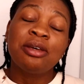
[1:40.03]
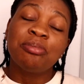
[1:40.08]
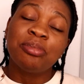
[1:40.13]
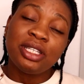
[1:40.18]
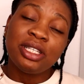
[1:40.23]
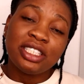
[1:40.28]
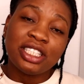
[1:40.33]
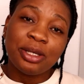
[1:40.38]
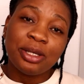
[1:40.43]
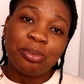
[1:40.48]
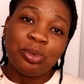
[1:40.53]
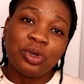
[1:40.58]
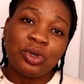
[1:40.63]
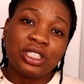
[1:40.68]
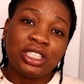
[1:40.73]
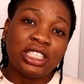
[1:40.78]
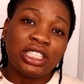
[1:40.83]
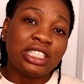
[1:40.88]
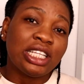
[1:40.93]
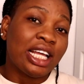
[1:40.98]
please keep
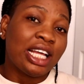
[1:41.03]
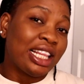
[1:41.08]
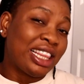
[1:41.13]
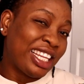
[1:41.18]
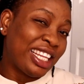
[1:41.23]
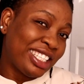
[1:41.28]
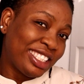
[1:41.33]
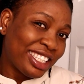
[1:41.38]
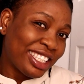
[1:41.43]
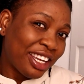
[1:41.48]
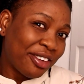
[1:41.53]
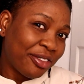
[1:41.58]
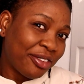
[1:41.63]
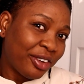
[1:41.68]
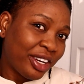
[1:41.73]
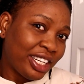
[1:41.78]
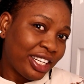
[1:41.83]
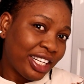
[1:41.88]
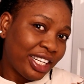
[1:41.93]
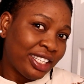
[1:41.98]
watching and let's dive
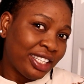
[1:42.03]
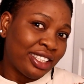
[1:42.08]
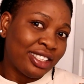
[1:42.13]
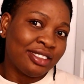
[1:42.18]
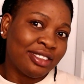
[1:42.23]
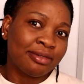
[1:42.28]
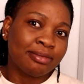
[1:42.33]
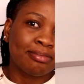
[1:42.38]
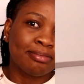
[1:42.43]
right in.